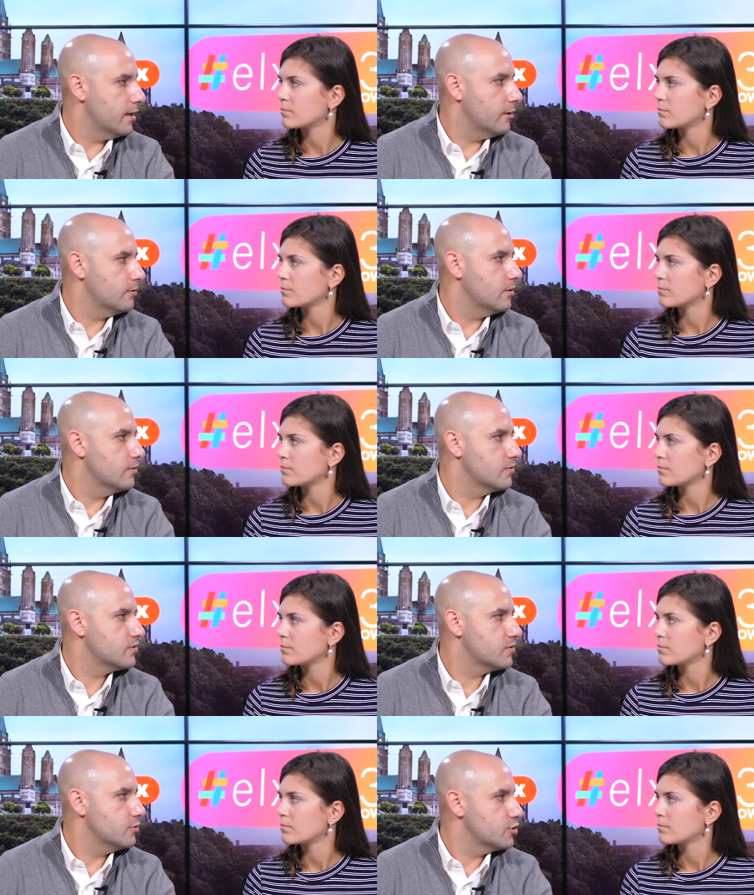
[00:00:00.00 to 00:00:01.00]
Speaker 1: out, their
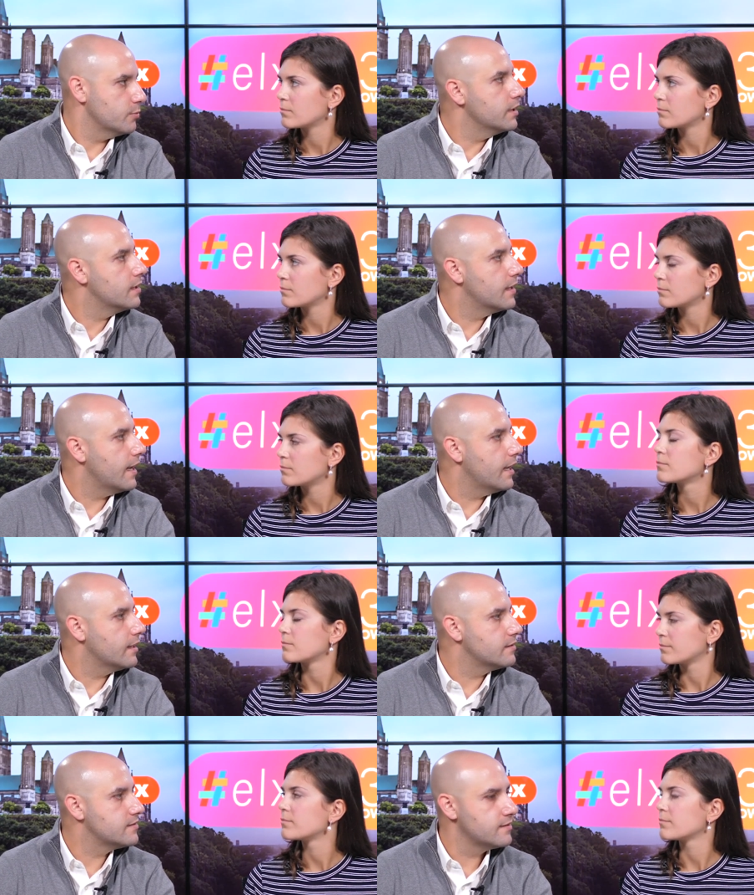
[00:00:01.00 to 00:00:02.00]
social media
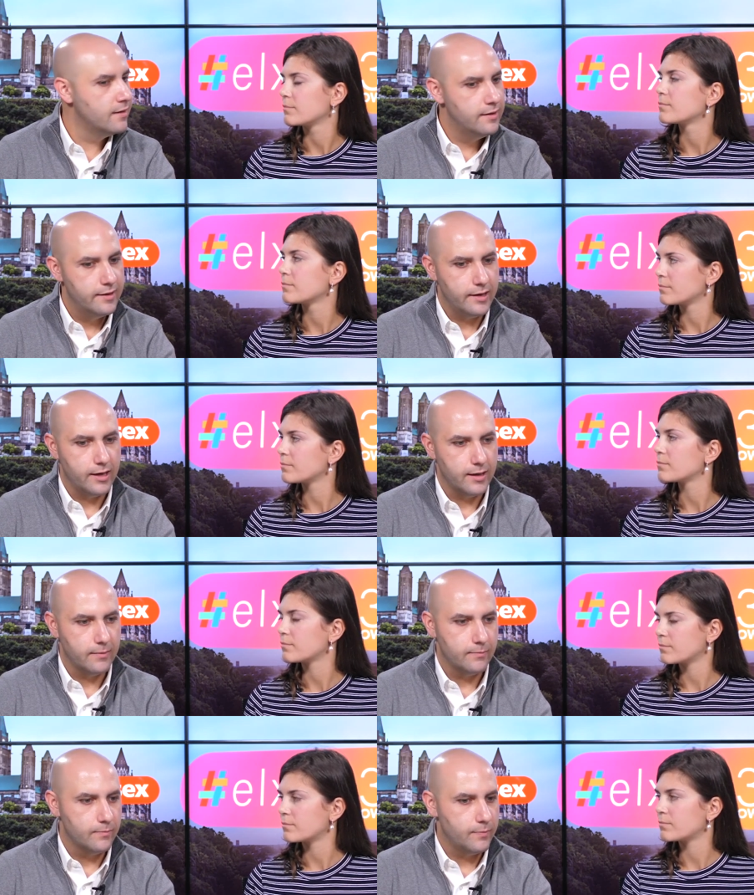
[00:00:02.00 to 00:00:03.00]
ads,
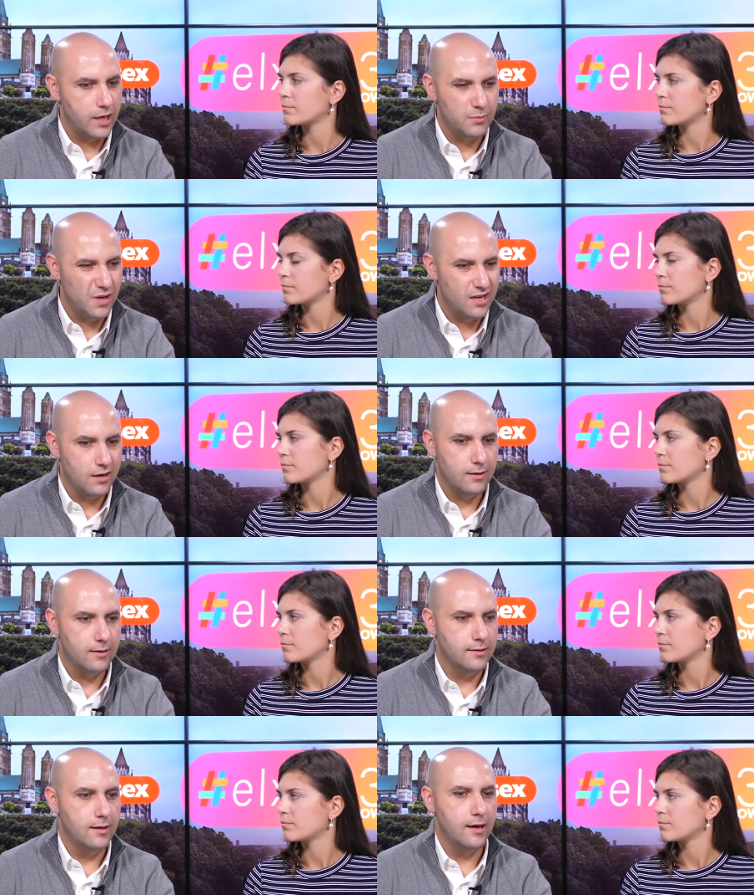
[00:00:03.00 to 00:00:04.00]
um, paid media
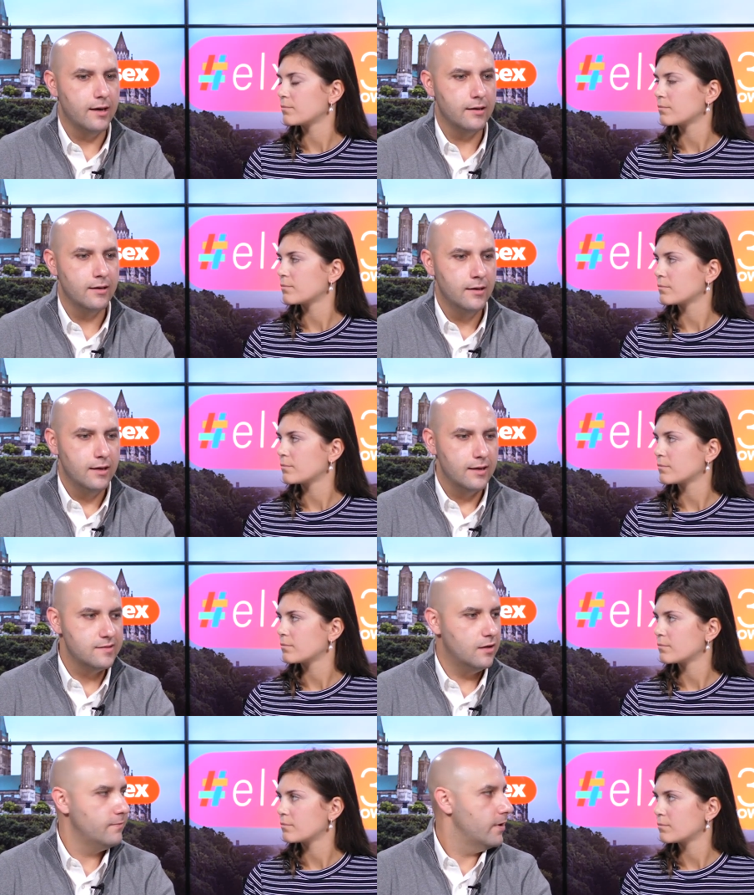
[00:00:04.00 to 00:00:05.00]
online
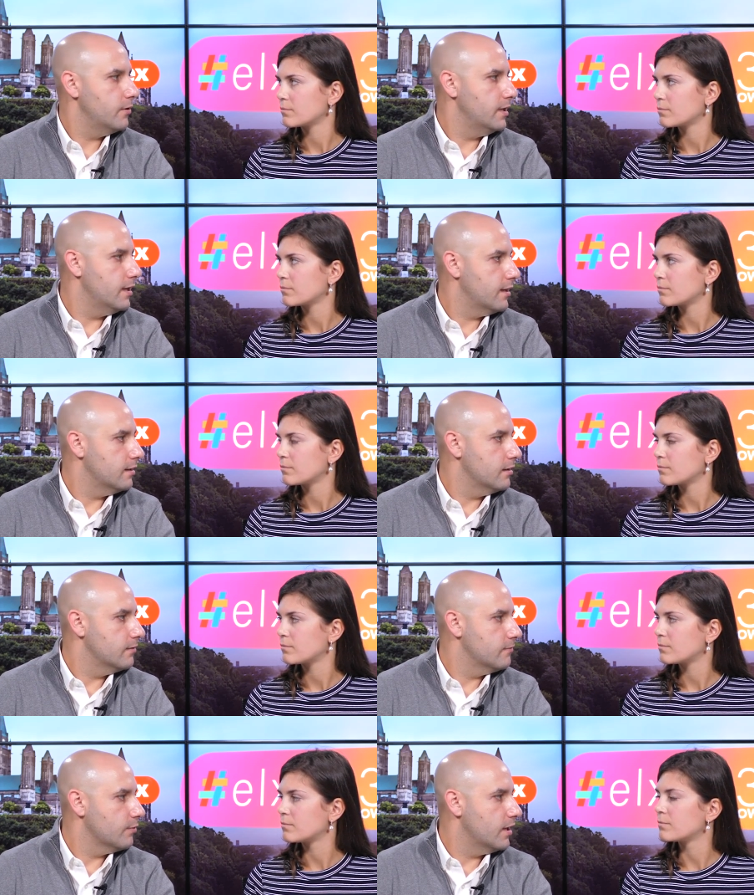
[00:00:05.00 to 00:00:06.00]
it's all very
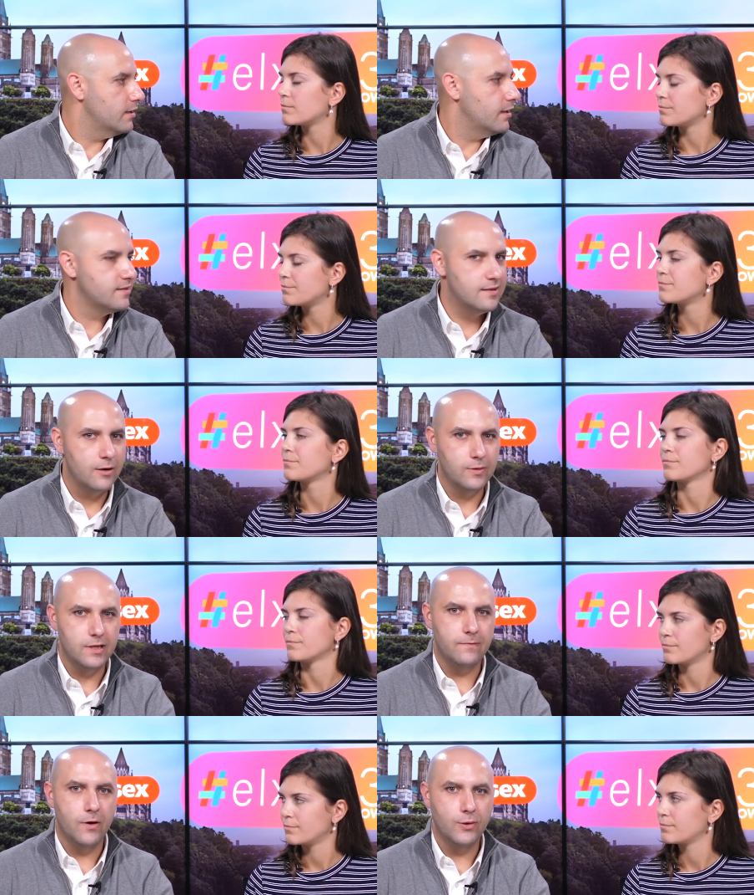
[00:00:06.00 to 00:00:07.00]
negative, right? Mm -hmm. It's not
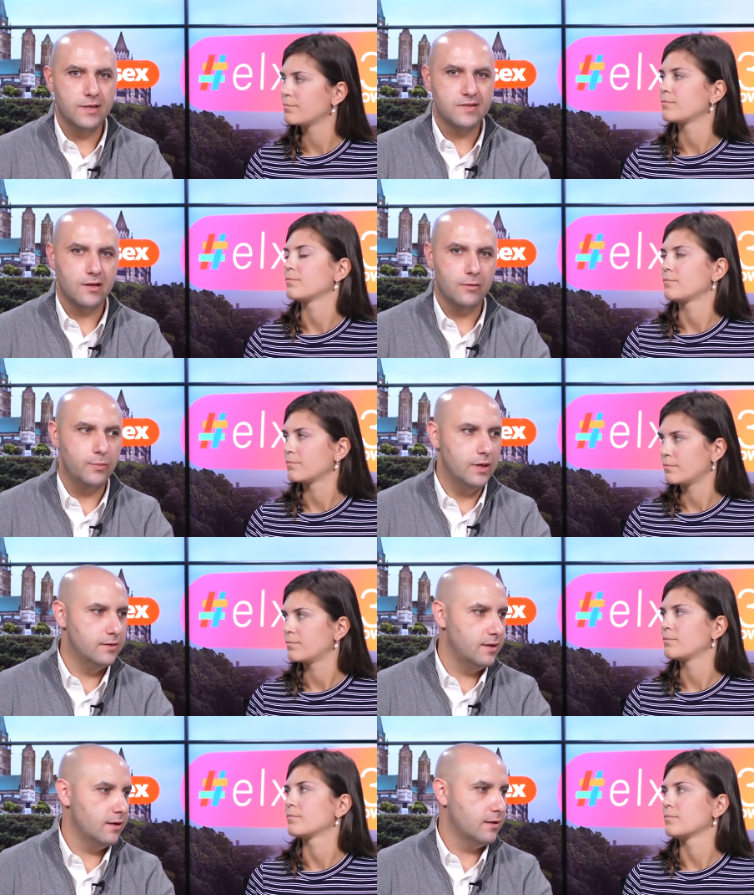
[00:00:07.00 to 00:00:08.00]
really focused on
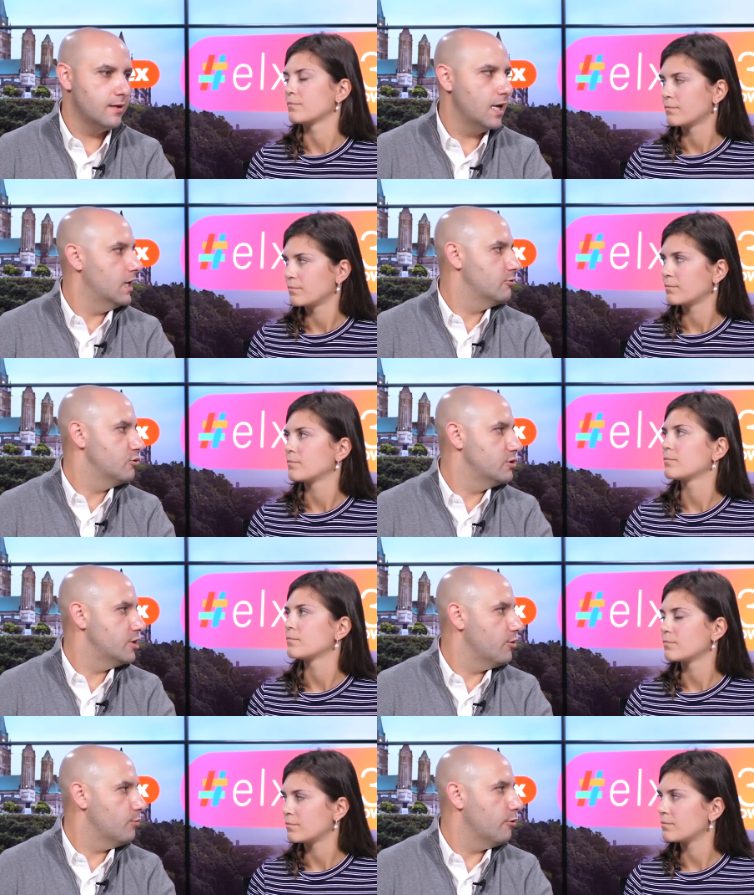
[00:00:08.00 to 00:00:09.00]
building the Andrew
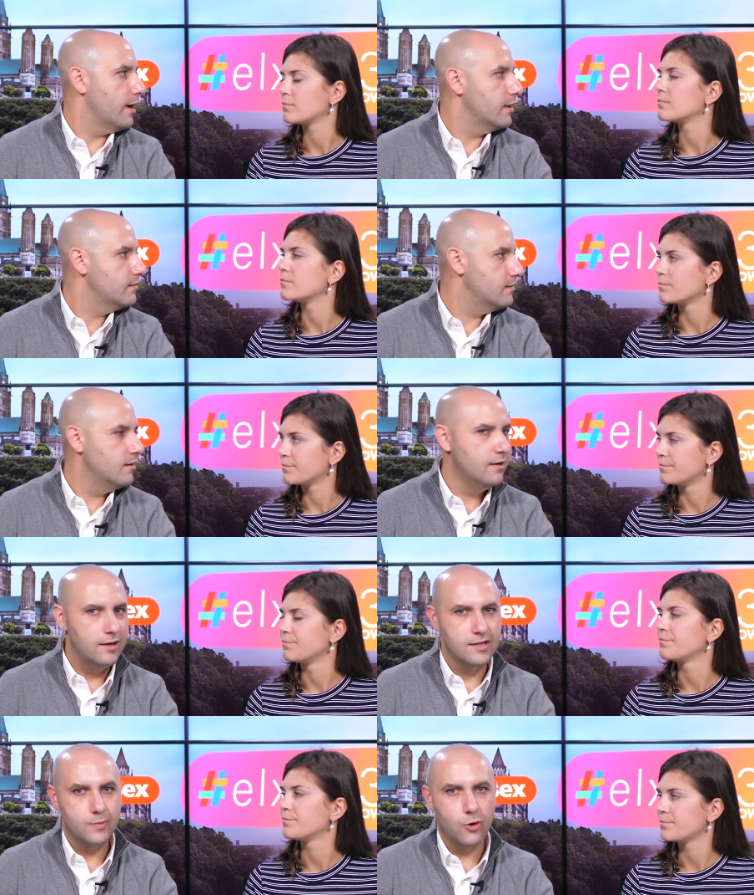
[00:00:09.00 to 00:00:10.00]
Scheer brand. Mm
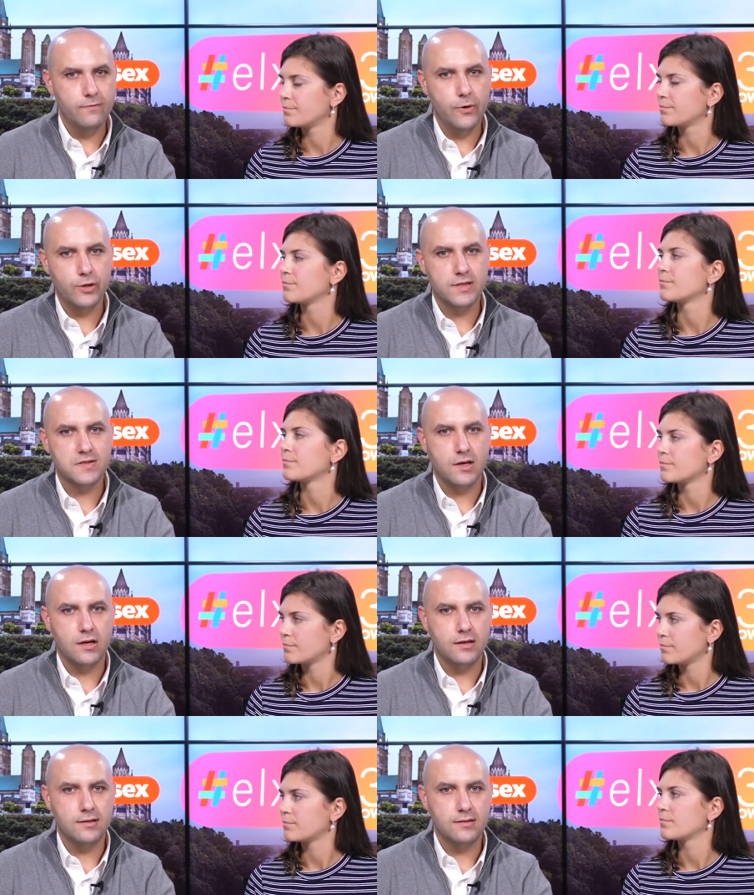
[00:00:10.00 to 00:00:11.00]
-hmm. It's more focused
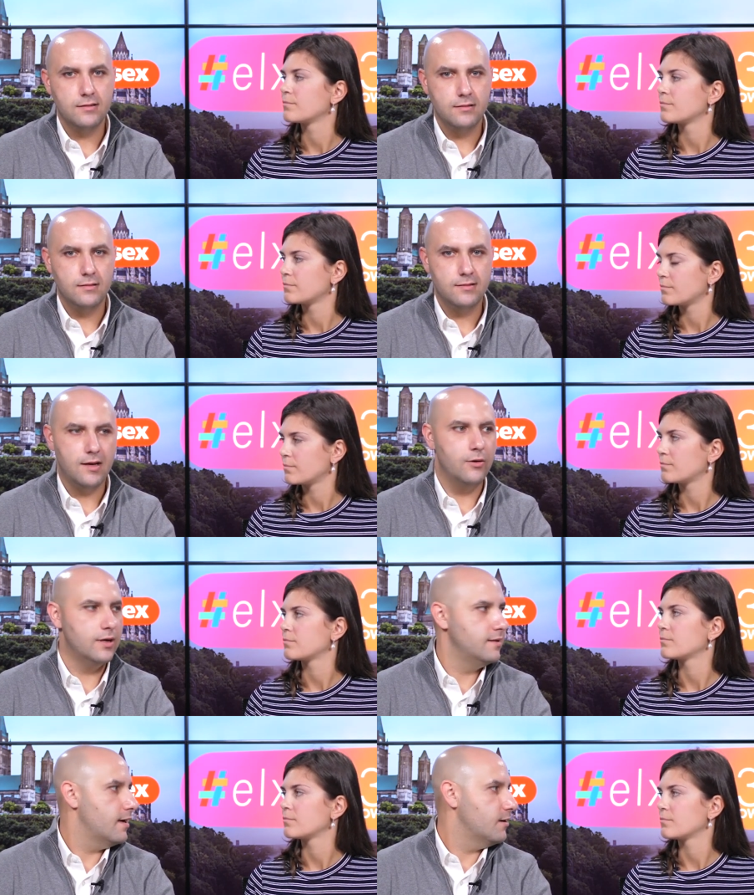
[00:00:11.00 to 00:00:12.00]
on
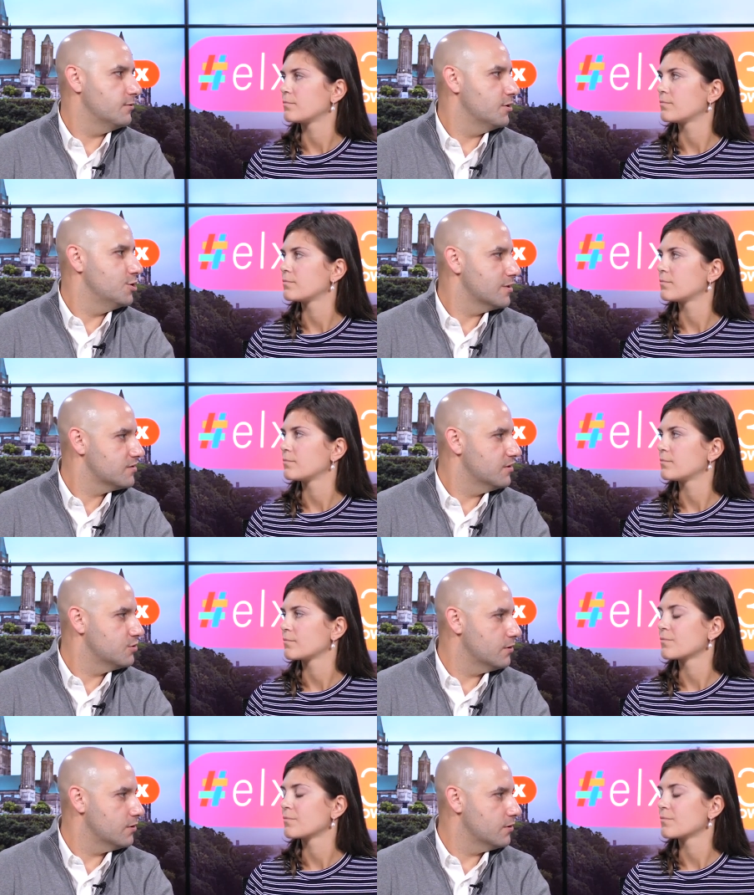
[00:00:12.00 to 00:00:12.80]
tearing down the Justin